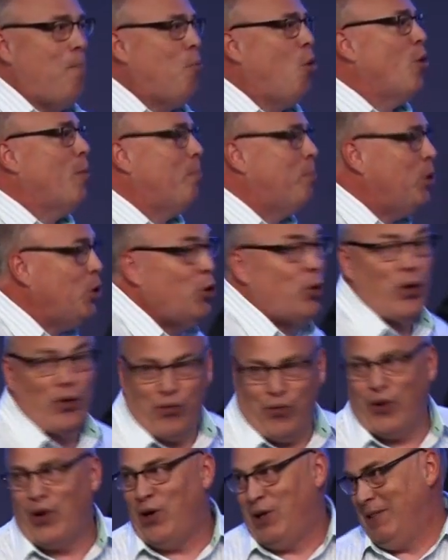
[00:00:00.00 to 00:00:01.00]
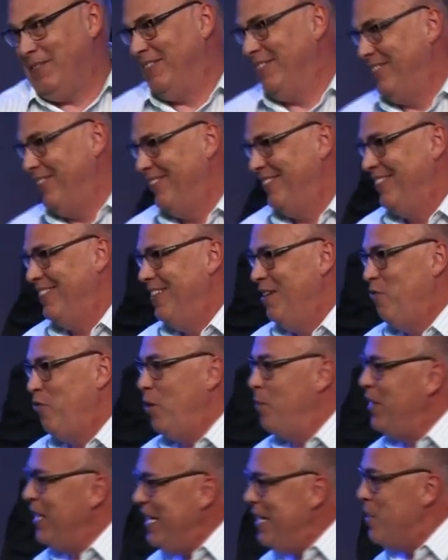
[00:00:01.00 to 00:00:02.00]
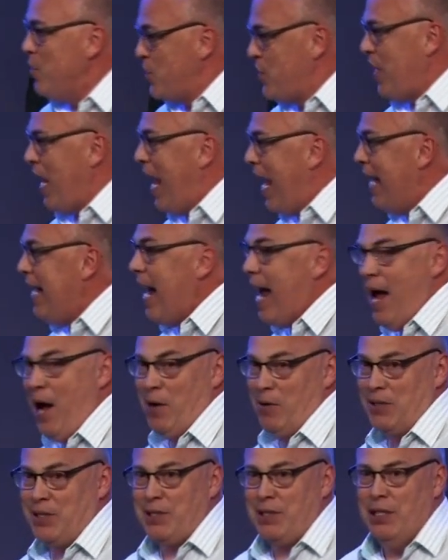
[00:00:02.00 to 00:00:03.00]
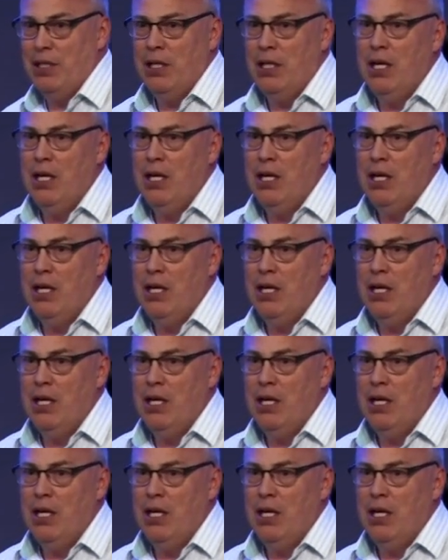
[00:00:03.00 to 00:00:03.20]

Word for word: more beautiful from the inside out.